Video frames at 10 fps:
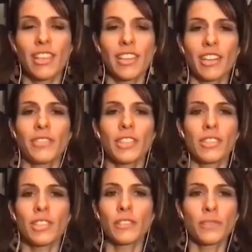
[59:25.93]
take care of
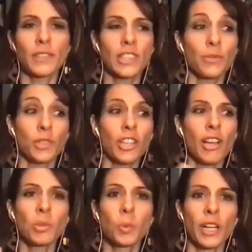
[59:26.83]
ourselves first if we're
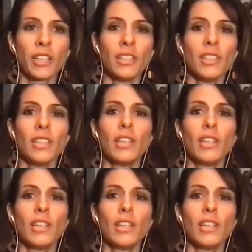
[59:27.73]
not well